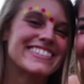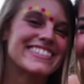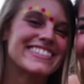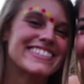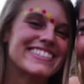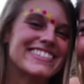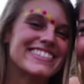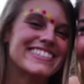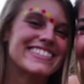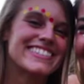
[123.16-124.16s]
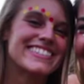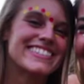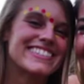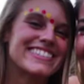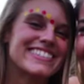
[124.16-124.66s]

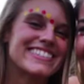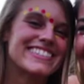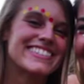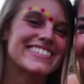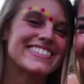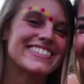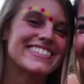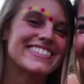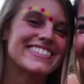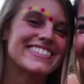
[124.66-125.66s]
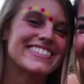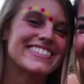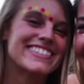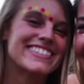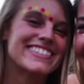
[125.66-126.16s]

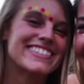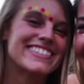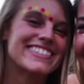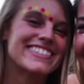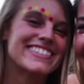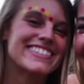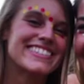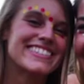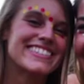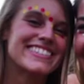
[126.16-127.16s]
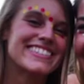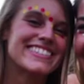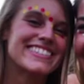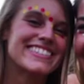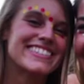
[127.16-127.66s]

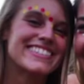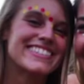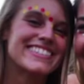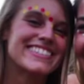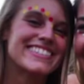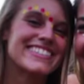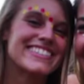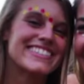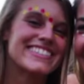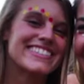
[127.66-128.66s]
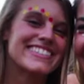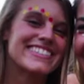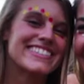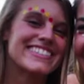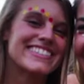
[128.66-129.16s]

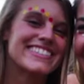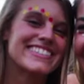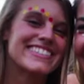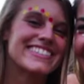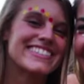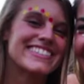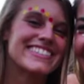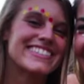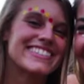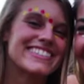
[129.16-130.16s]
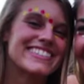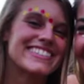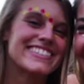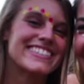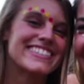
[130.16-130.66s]

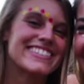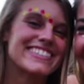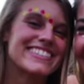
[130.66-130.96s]
(silent)